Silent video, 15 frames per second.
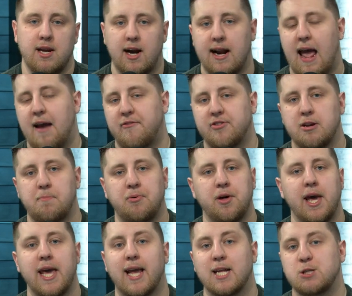not having to
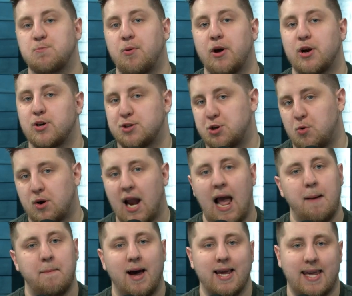play against players who are
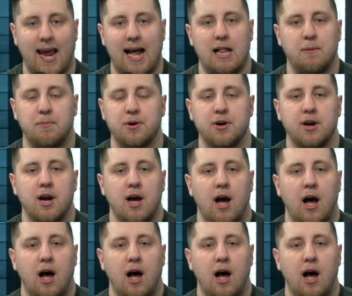at my caliber